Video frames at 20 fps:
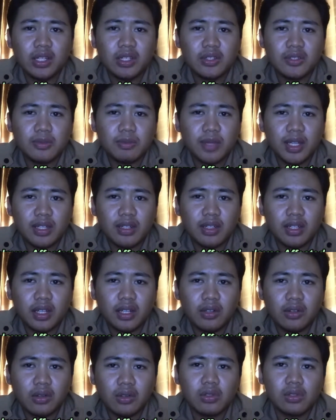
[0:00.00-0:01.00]
to meet their
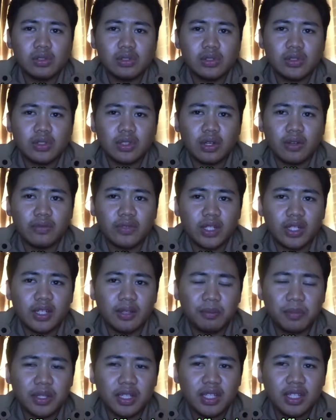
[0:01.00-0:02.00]
goals of the
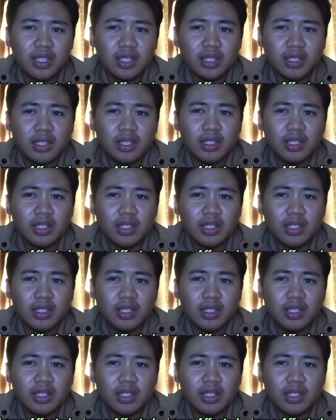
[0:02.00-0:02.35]
company,